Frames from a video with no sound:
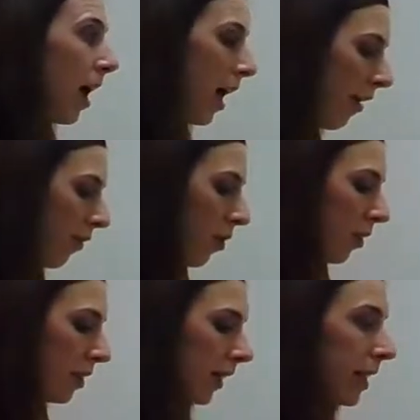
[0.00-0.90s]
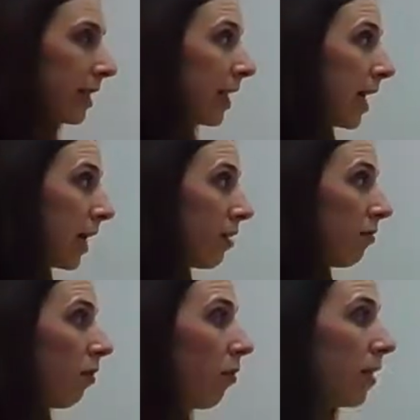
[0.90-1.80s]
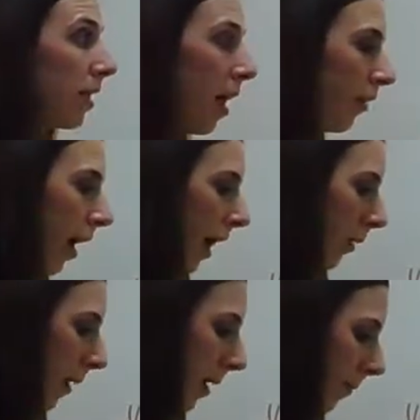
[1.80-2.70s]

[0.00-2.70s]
If you were to continue with another element,